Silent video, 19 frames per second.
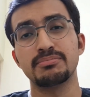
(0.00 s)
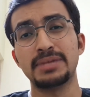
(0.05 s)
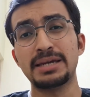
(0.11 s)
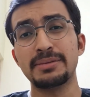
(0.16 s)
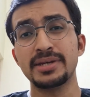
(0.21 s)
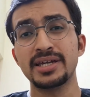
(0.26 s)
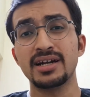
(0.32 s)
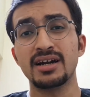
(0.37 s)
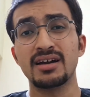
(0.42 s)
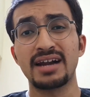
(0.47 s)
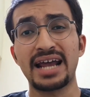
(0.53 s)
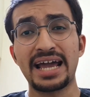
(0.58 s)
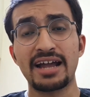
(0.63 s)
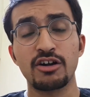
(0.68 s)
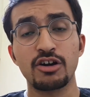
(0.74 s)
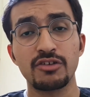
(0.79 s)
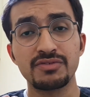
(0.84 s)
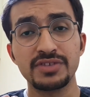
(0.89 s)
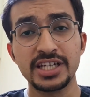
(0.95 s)
maybe a
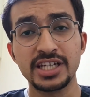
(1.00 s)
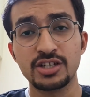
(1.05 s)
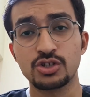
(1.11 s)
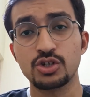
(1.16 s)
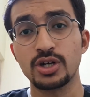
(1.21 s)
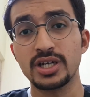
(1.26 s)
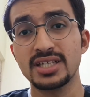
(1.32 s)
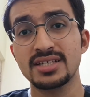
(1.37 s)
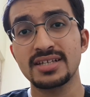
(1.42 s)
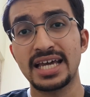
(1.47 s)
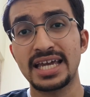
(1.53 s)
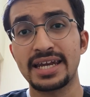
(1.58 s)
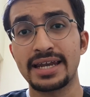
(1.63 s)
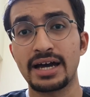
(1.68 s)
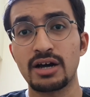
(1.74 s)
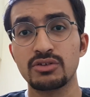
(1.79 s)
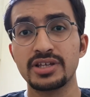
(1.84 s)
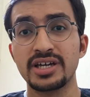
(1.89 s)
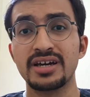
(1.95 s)
rank of their choice and
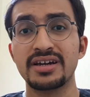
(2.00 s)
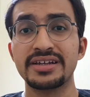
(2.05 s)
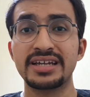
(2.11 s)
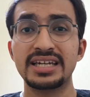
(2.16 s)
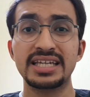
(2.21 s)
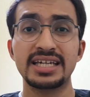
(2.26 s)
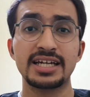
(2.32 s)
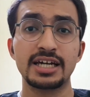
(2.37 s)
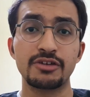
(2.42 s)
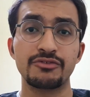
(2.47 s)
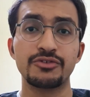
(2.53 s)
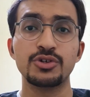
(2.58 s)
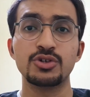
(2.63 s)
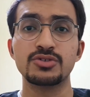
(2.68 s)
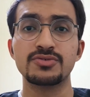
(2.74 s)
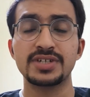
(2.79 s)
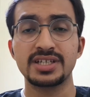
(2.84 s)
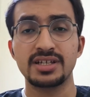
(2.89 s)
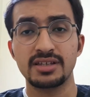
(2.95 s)
now they are really
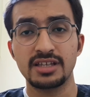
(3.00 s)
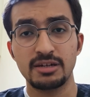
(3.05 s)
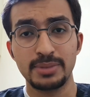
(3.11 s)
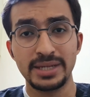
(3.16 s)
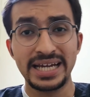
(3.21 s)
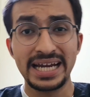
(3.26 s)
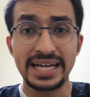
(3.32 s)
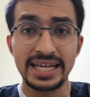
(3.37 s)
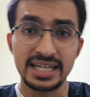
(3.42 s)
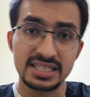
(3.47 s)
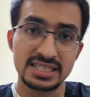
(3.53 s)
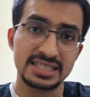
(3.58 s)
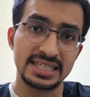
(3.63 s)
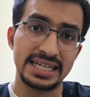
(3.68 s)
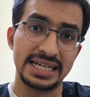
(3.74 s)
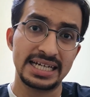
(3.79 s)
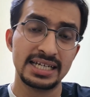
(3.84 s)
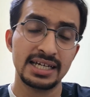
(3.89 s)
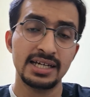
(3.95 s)
confused whether they'll be getting a
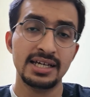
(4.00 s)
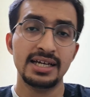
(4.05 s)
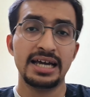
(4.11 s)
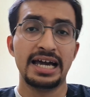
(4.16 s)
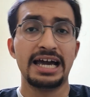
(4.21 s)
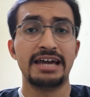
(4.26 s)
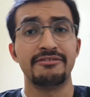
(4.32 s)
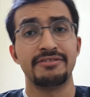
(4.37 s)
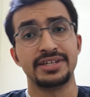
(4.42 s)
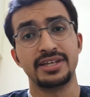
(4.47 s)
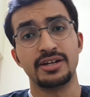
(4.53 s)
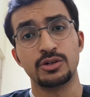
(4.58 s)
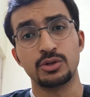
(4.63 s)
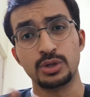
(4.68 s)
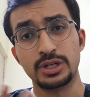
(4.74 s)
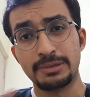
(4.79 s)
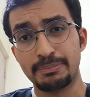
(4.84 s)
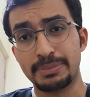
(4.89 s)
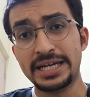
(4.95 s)
seat and whether
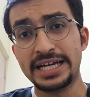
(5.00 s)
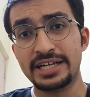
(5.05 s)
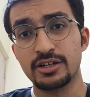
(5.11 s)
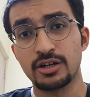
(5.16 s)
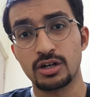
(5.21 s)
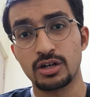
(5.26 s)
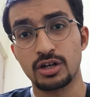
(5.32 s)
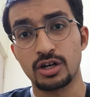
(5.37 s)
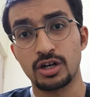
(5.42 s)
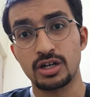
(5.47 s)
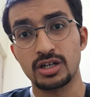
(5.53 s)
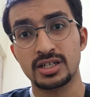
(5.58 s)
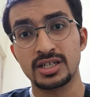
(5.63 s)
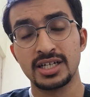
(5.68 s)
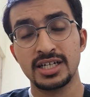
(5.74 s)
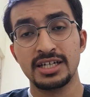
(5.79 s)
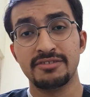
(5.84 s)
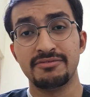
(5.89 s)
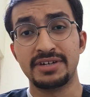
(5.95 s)
to repeat or
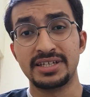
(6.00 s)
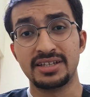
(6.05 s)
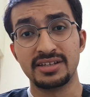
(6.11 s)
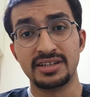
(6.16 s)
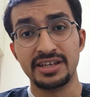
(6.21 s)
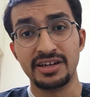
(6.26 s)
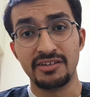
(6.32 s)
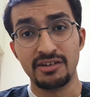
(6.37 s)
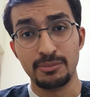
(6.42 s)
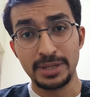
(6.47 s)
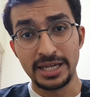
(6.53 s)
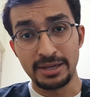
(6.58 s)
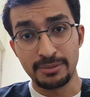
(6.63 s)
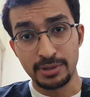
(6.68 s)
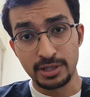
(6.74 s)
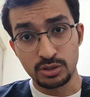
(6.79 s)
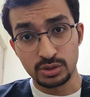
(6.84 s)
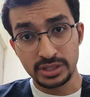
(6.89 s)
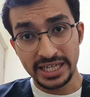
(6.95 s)
not whether they will be
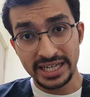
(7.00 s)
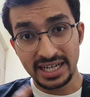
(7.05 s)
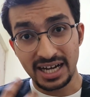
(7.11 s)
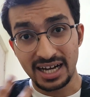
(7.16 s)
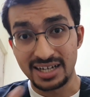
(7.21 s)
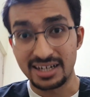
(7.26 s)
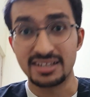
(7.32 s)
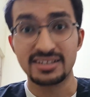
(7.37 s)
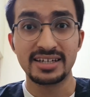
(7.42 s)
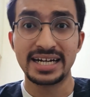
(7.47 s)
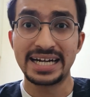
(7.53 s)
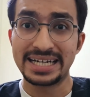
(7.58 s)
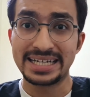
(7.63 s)
able to take another